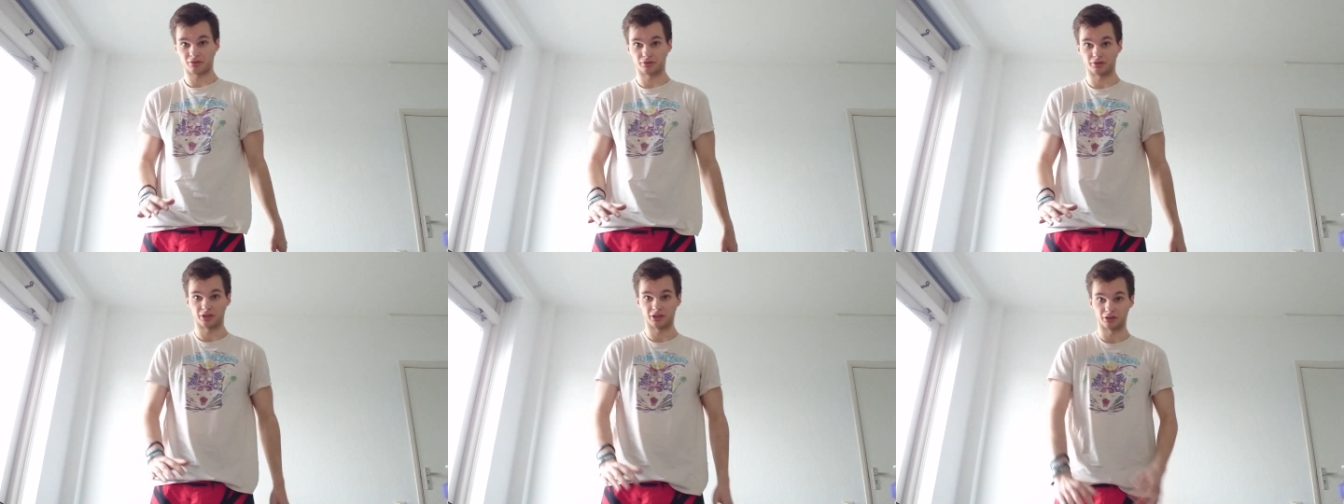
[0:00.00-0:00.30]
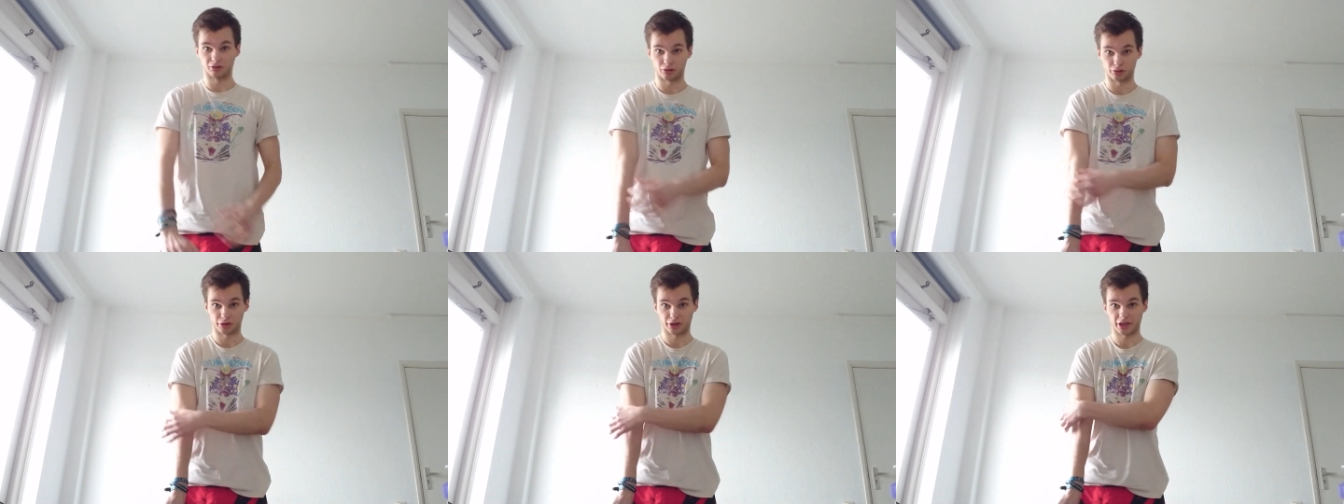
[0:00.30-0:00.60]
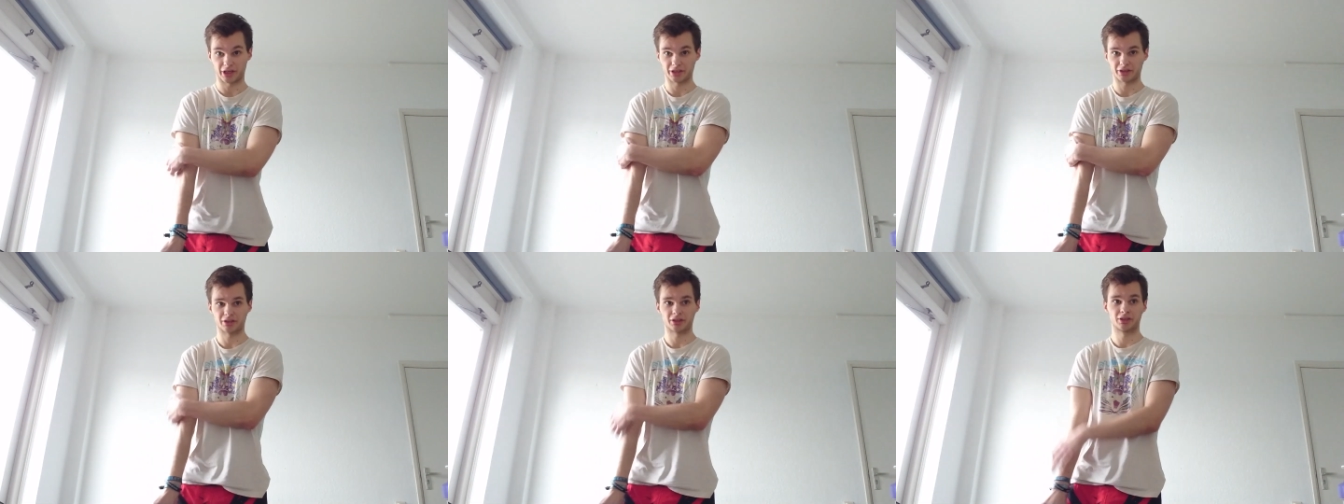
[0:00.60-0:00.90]
on the long
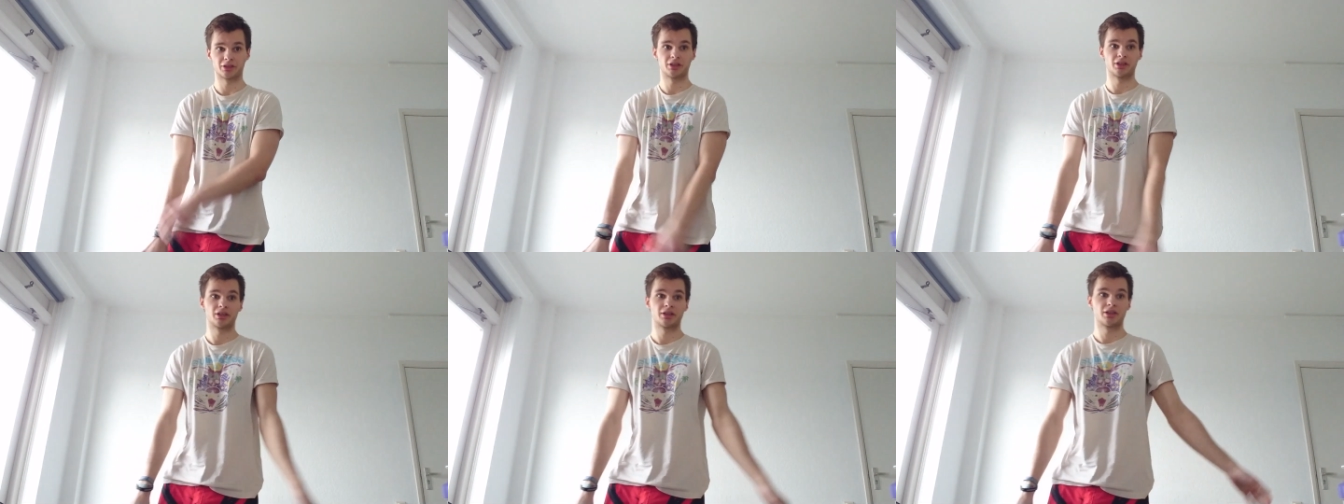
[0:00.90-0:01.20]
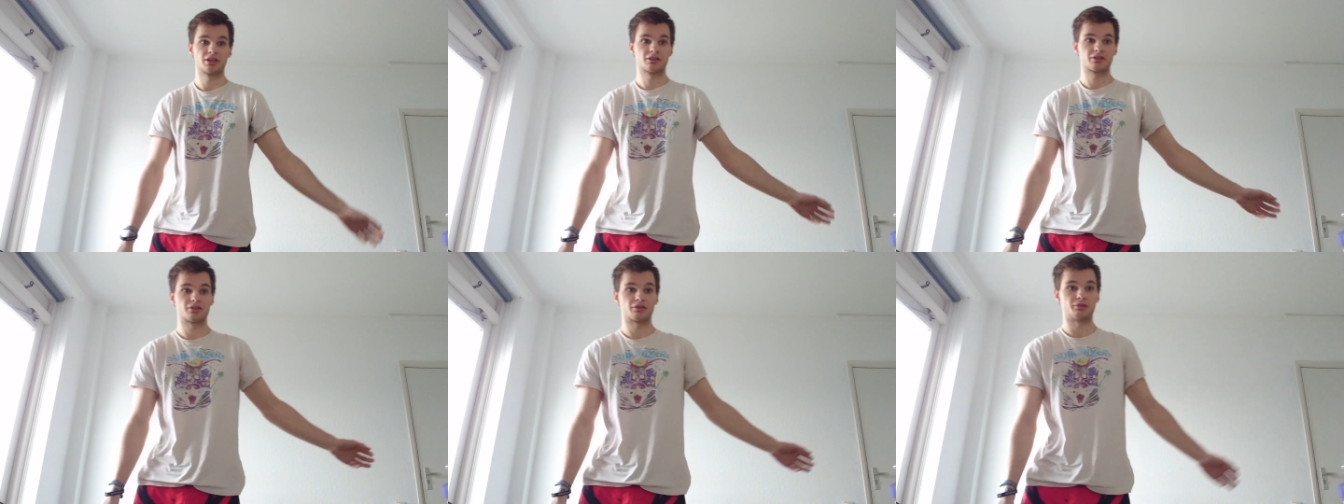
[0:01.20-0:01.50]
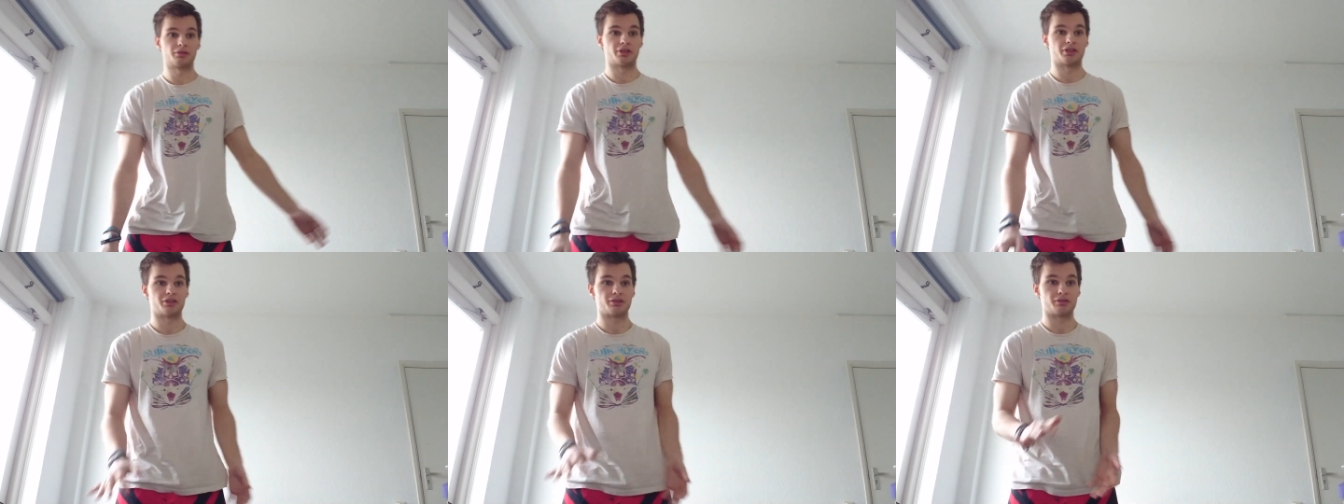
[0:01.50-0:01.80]
head, so
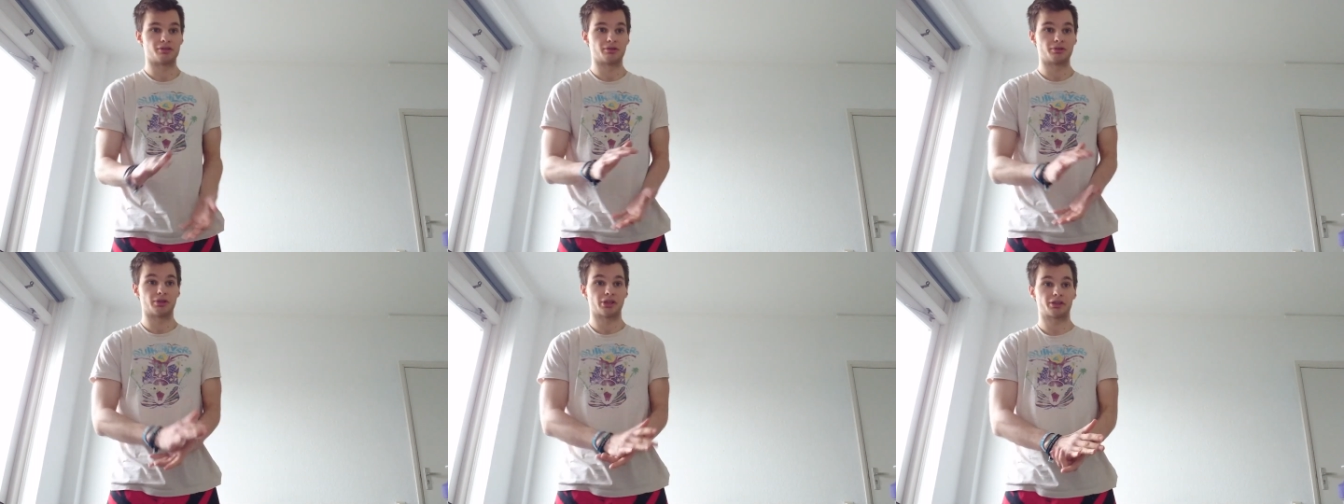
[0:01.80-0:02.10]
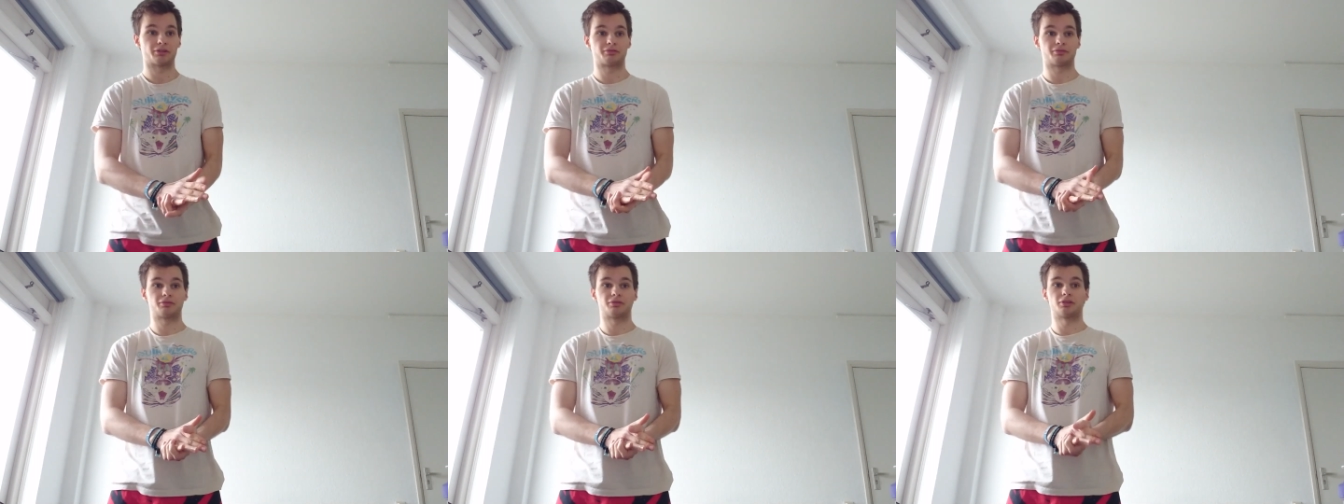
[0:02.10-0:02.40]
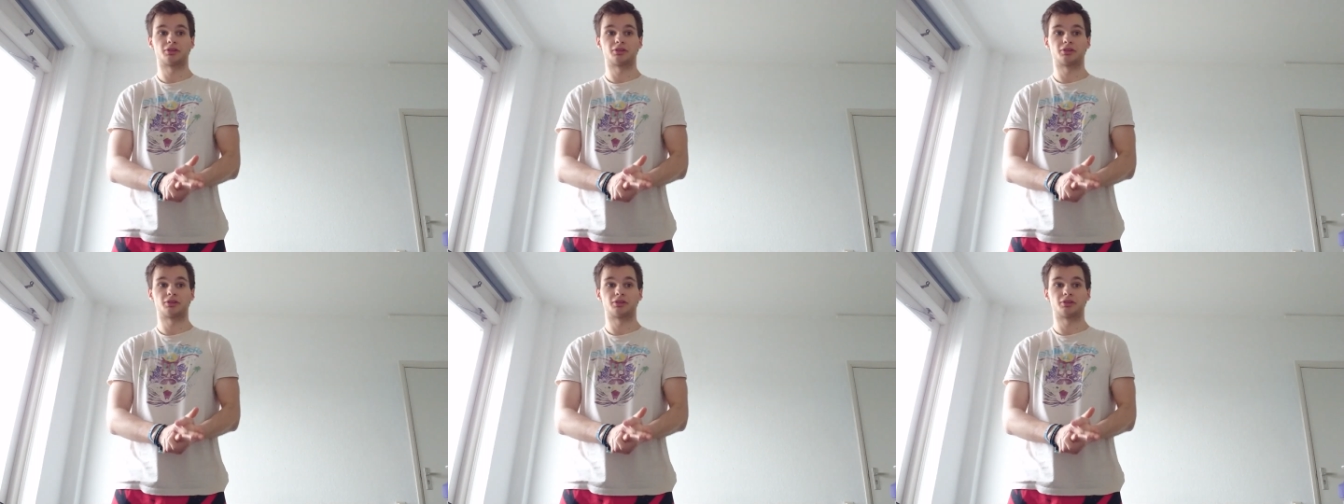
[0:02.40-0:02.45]
that you have